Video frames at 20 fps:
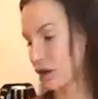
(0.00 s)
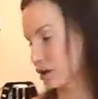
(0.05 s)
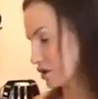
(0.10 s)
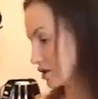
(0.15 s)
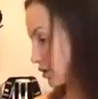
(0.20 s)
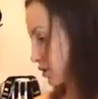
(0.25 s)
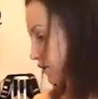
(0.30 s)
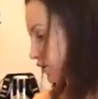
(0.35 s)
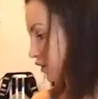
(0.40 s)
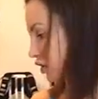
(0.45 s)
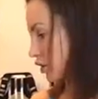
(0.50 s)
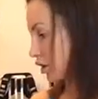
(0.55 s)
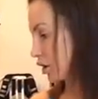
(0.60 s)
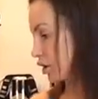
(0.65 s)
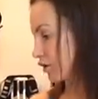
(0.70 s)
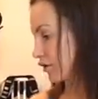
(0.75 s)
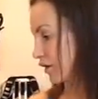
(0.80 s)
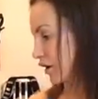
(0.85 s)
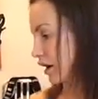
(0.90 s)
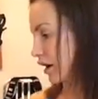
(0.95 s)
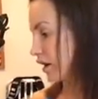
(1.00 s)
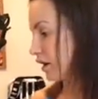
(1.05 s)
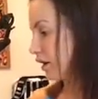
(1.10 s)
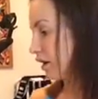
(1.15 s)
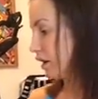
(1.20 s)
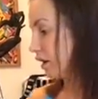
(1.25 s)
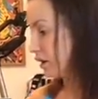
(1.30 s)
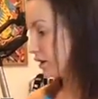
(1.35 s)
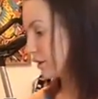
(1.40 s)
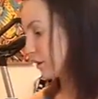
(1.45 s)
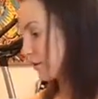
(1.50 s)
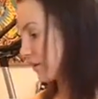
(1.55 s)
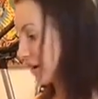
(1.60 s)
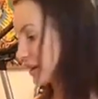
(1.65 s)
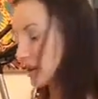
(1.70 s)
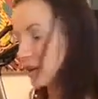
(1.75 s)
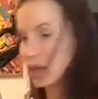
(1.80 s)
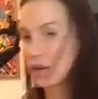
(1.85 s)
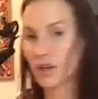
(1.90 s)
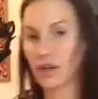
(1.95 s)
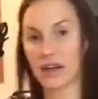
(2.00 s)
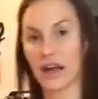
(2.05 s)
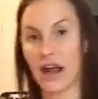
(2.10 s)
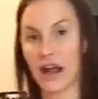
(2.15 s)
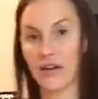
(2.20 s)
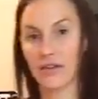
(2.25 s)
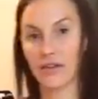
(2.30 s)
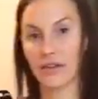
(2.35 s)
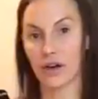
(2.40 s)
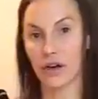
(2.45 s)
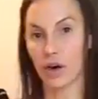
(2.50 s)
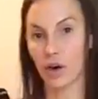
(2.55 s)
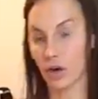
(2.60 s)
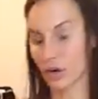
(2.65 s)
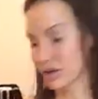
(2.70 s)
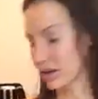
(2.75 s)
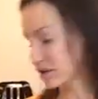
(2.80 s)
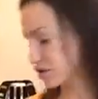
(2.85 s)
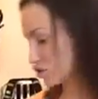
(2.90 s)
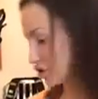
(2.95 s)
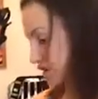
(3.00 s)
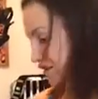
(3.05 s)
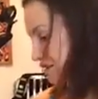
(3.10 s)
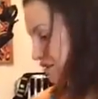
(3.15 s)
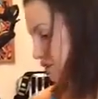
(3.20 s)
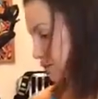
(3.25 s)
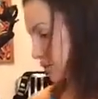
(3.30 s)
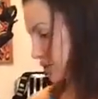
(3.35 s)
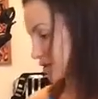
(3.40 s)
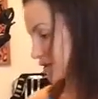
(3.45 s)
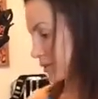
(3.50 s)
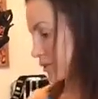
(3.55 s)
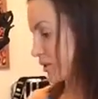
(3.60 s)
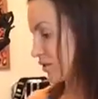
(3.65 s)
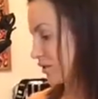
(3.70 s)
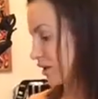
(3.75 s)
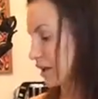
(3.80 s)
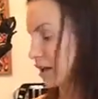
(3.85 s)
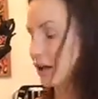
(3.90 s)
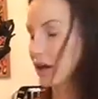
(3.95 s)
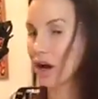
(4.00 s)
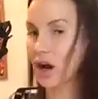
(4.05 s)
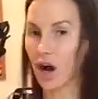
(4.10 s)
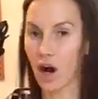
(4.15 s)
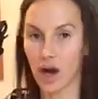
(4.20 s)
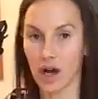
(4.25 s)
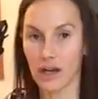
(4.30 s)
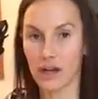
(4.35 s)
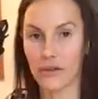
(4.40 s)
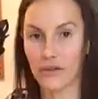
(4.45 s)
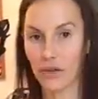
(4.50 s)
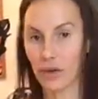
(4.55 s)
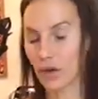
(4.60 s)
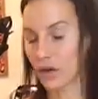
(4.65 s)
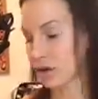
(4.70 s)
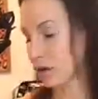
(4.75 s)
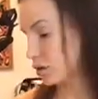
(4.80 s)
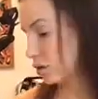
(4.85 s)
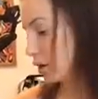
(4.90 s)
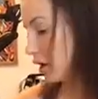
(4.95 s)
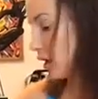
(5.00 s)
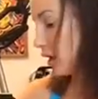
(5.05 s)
So we've gone over the fact that you can have all these dressings, balsamic vinegar, olive oil.